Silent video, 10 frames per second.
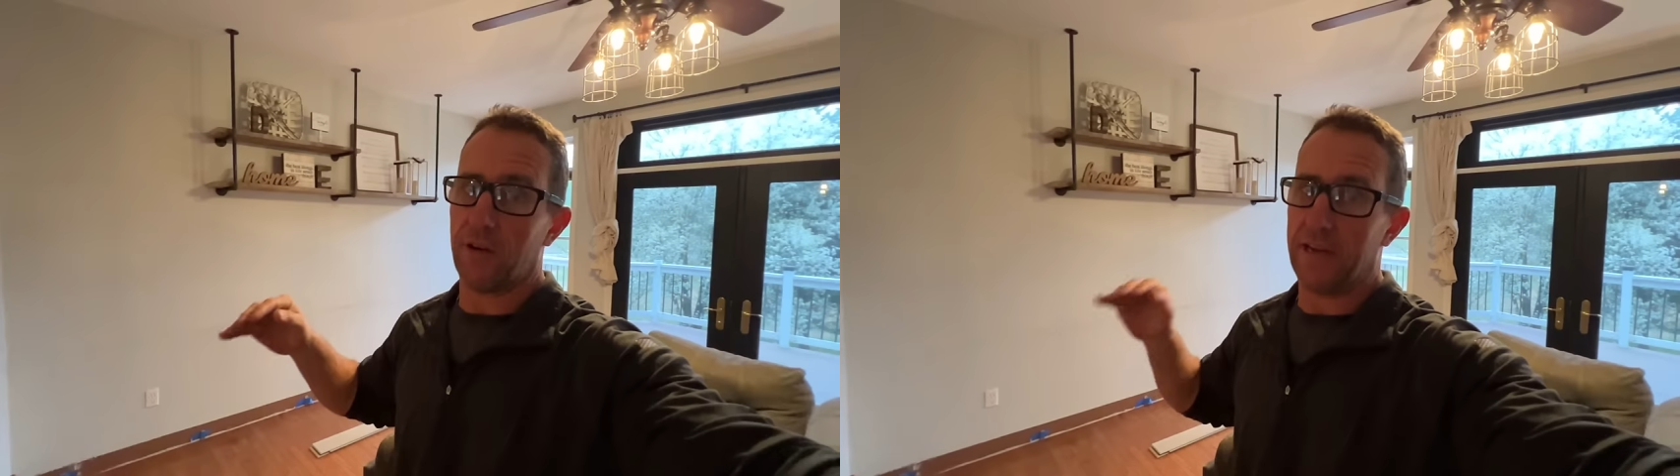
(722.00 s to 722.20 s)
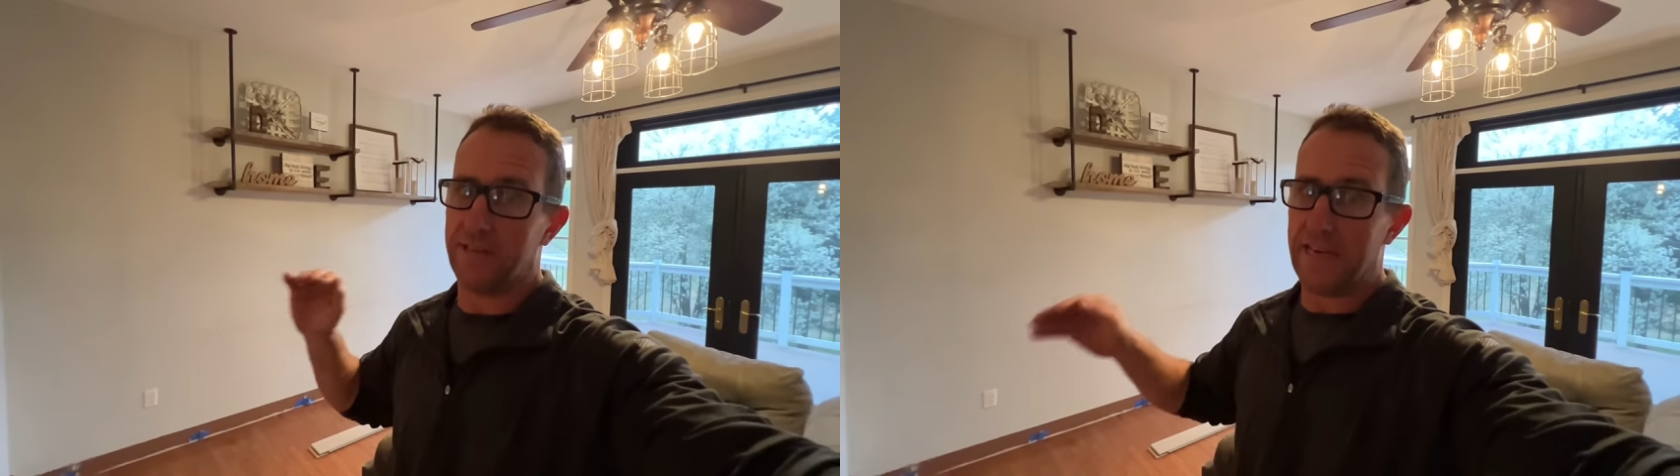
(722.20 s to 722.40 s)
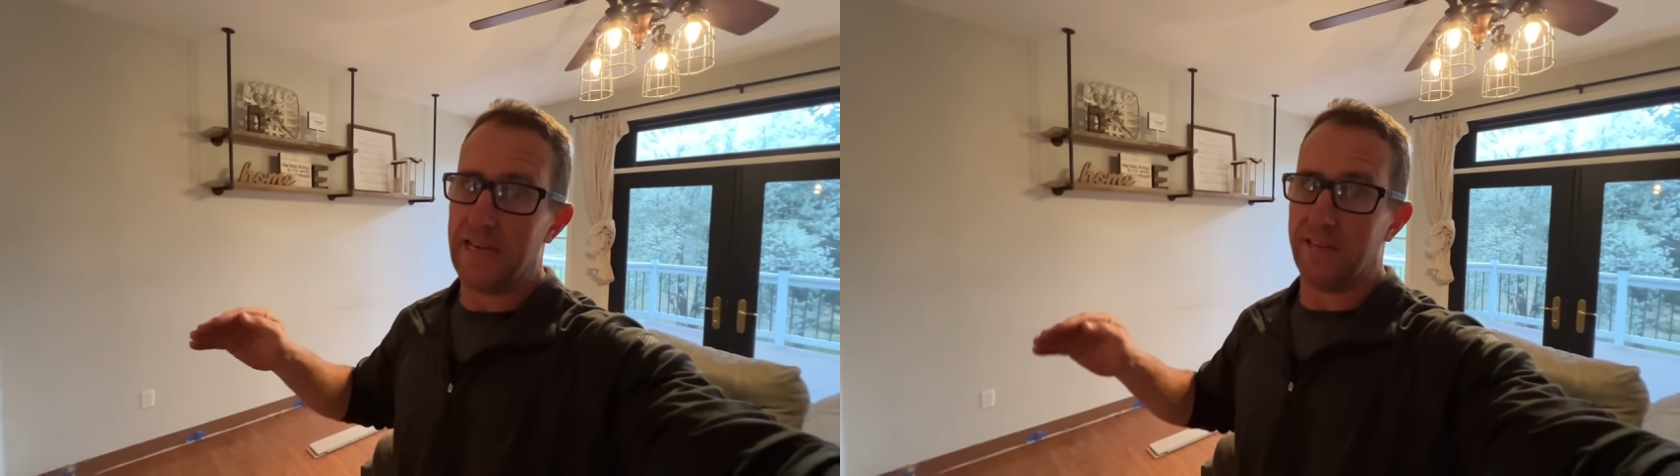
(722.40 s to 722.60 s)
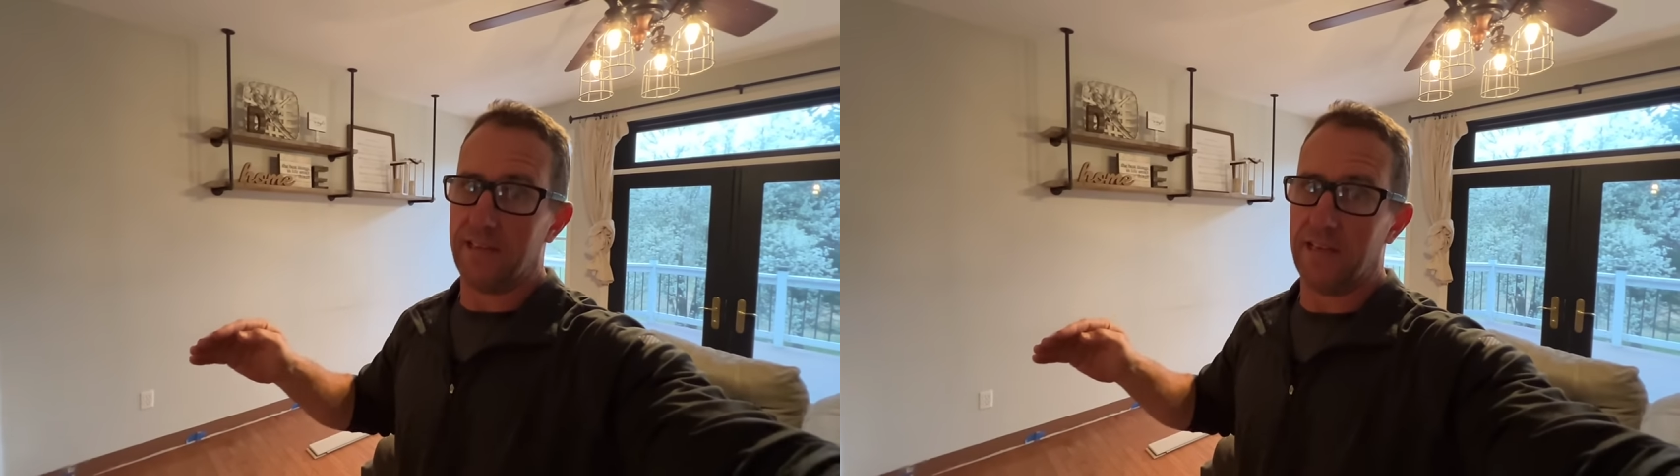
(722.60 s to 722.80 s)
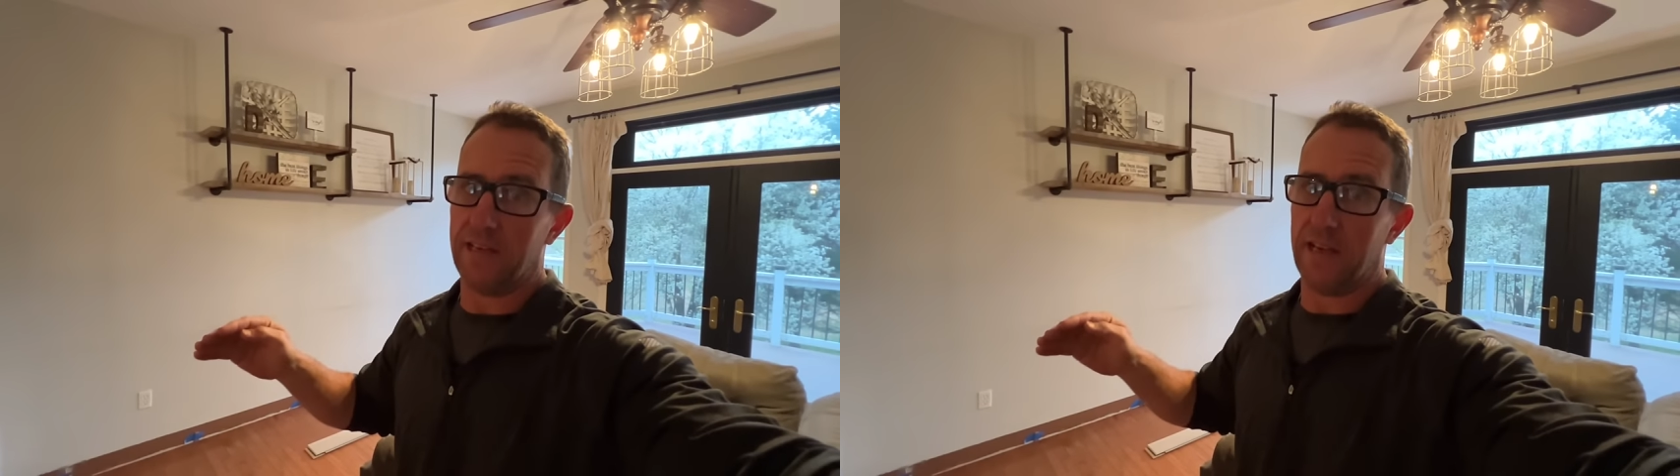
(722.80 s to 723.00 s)
as
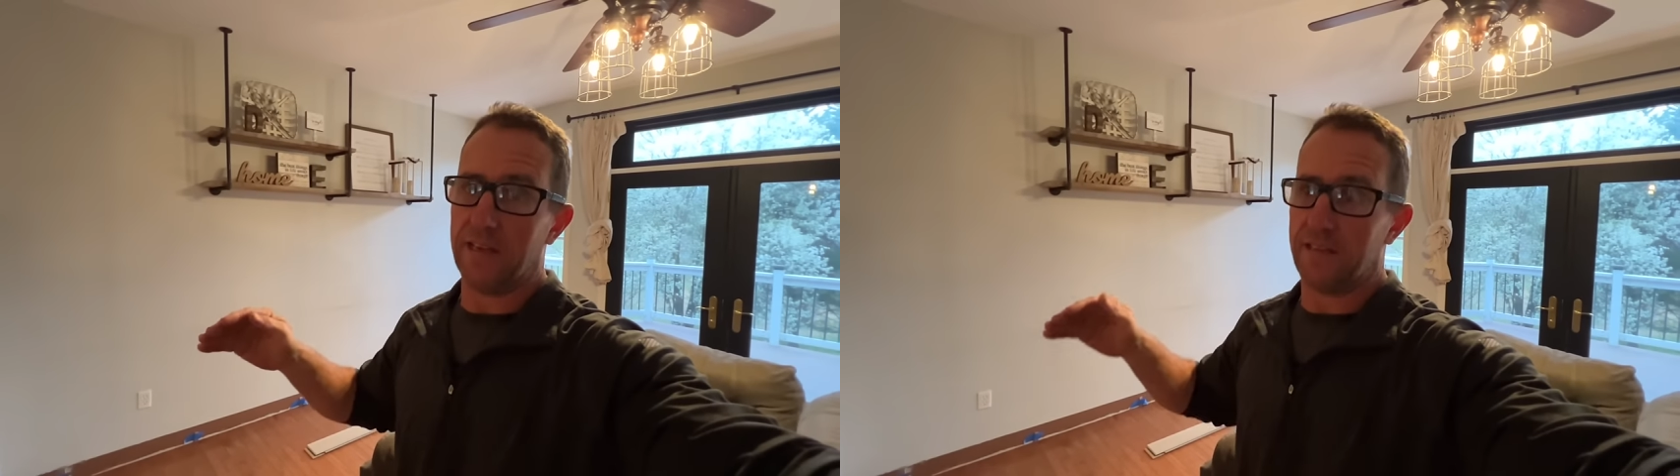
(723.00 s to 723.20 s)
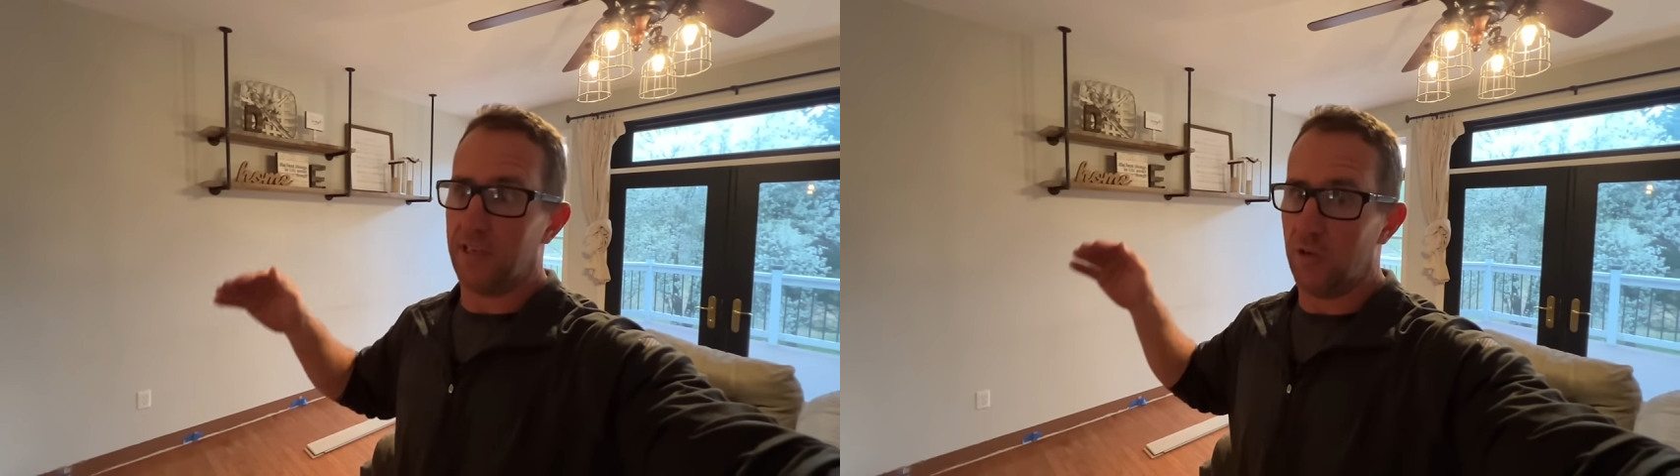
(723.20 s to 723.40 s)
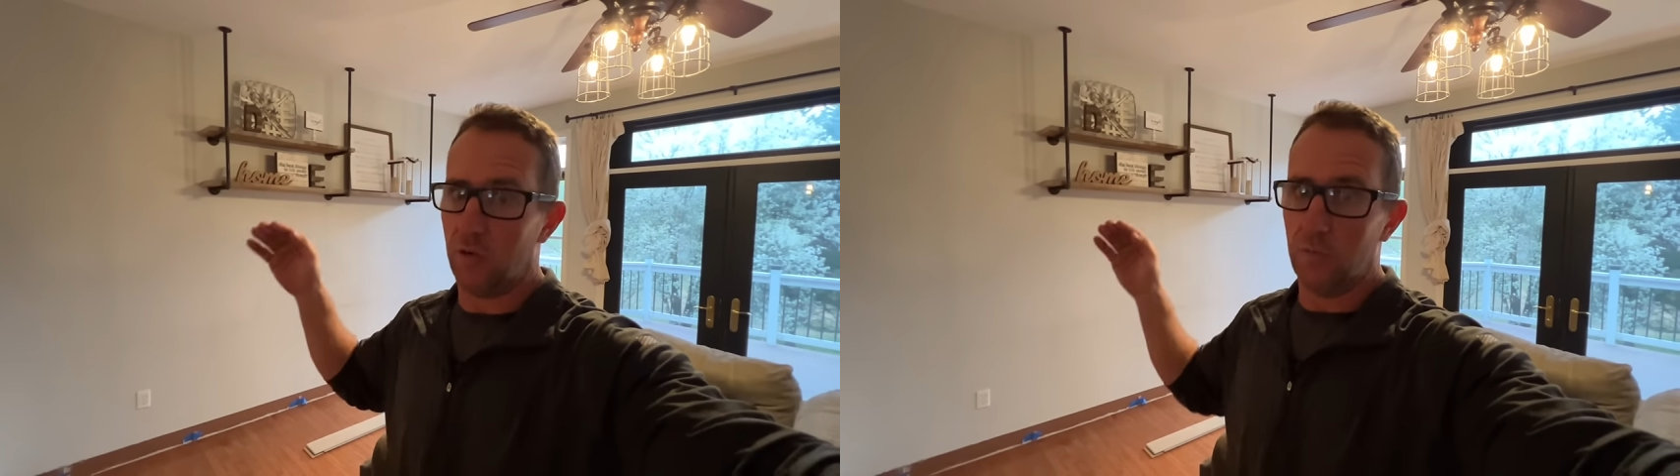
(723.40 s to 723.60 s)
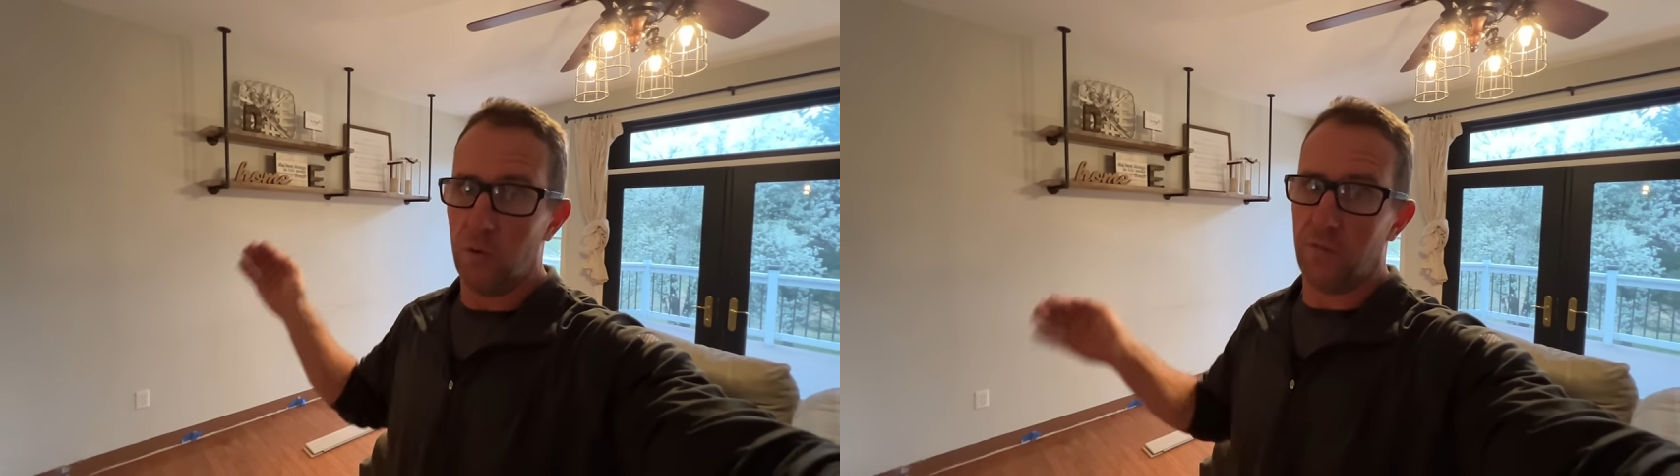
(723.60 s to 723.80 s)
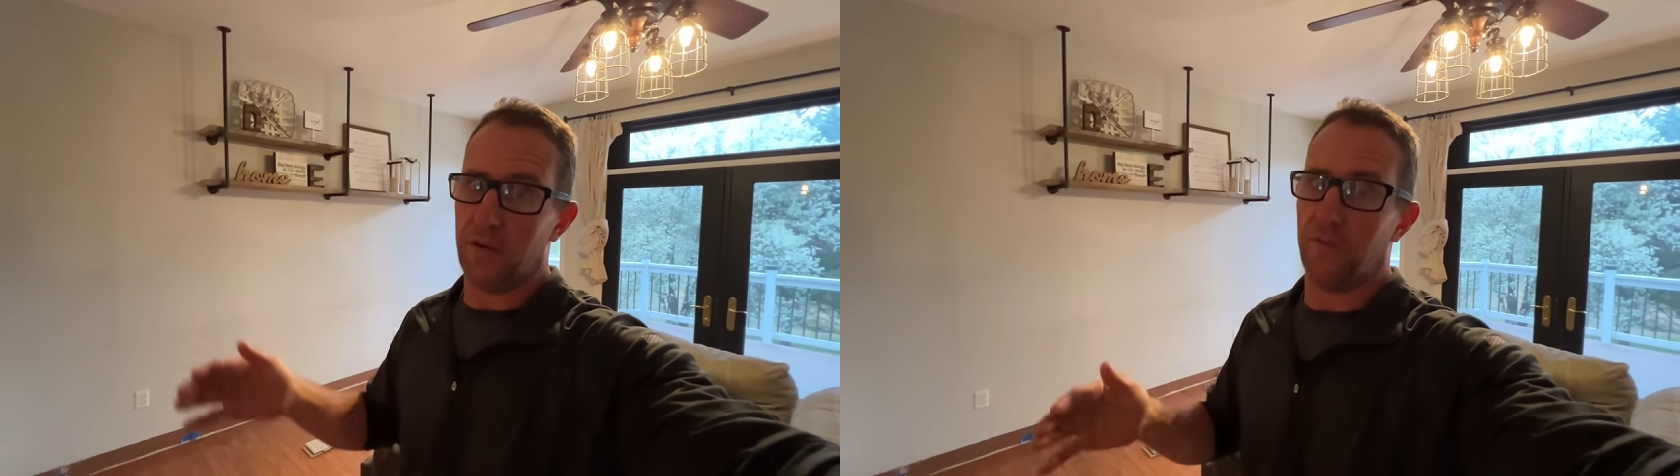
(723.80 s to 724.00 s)
easy as they do
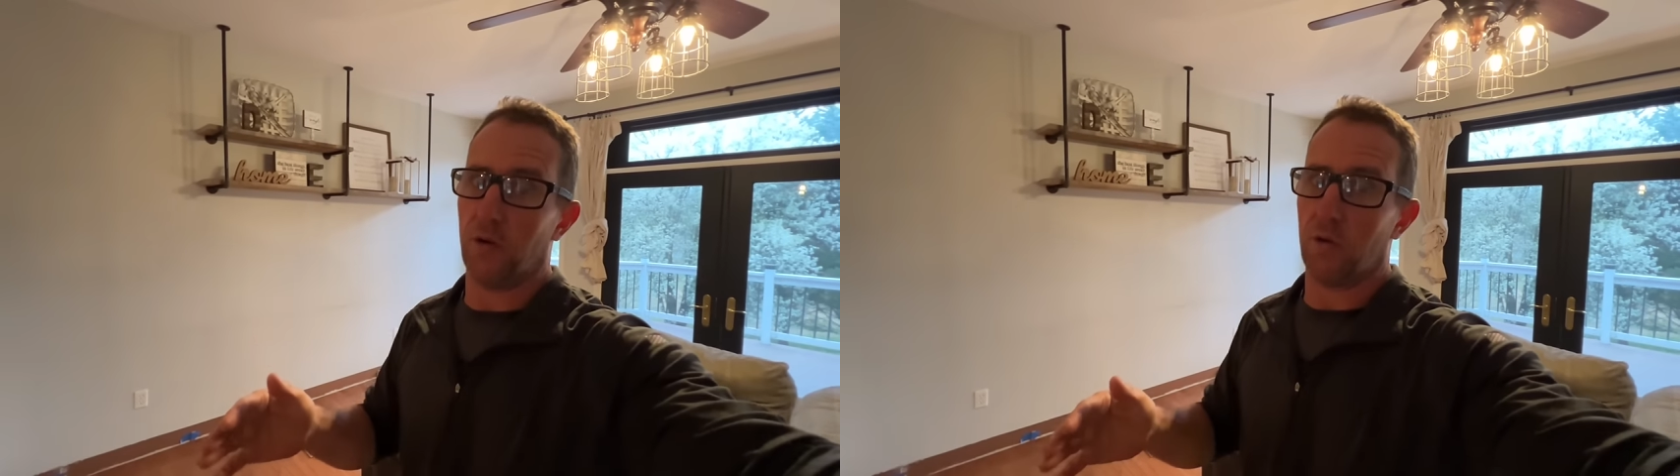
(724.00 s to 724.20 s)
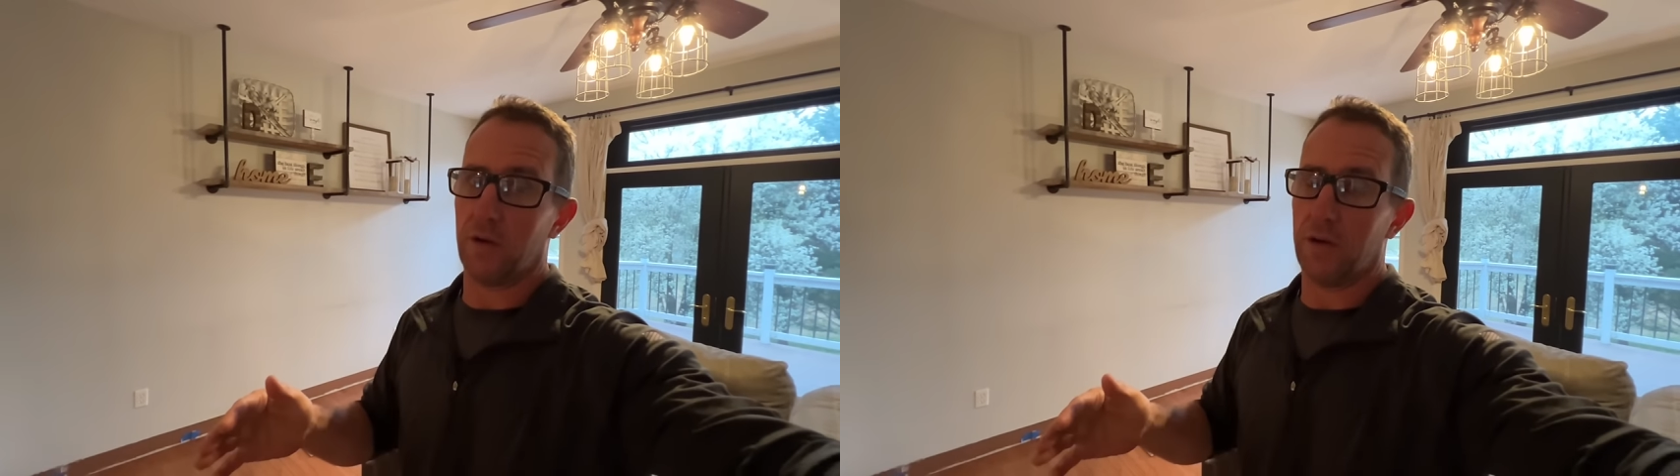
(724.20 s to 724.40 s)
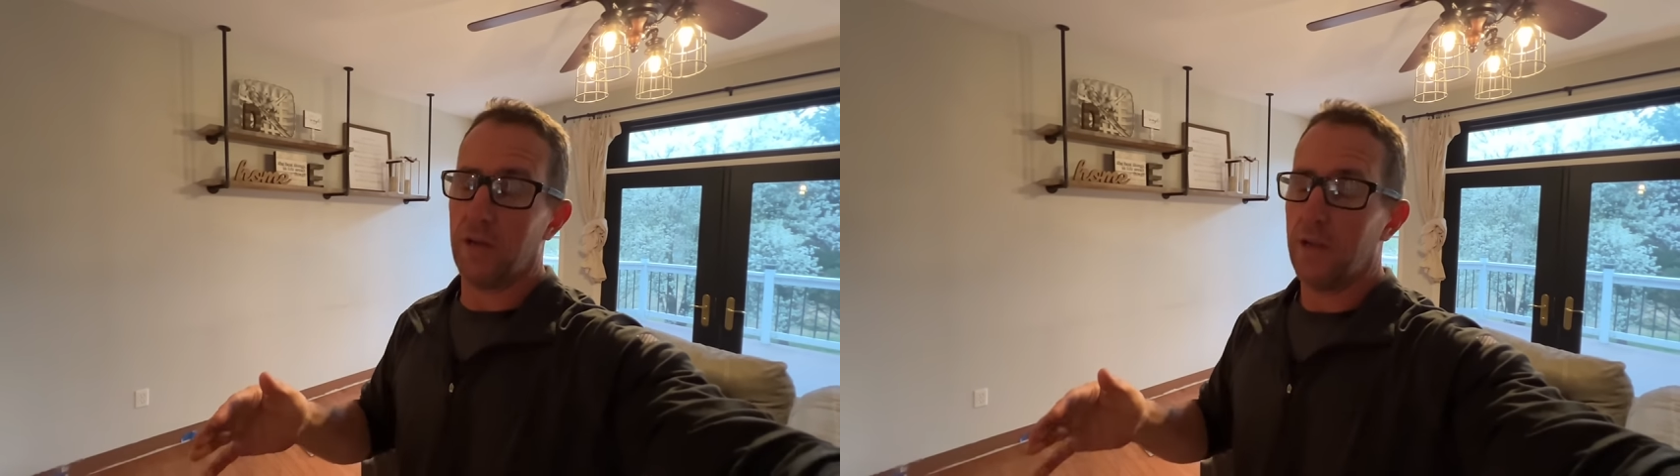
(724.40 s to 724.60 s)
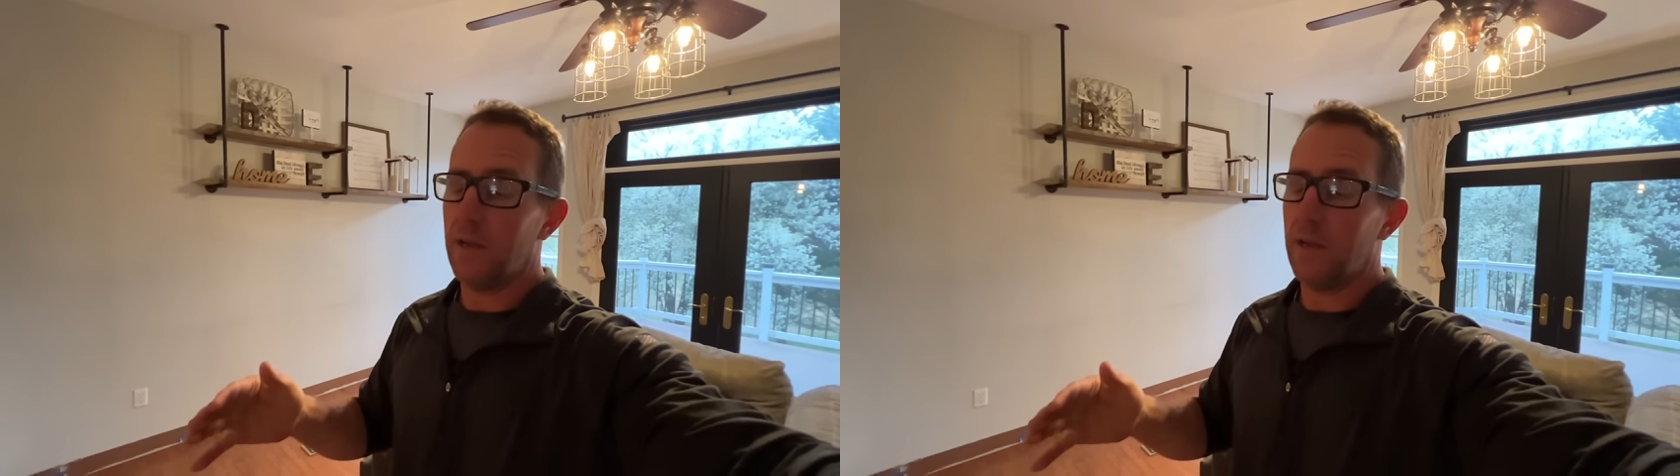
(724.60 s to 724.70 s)
moving forward.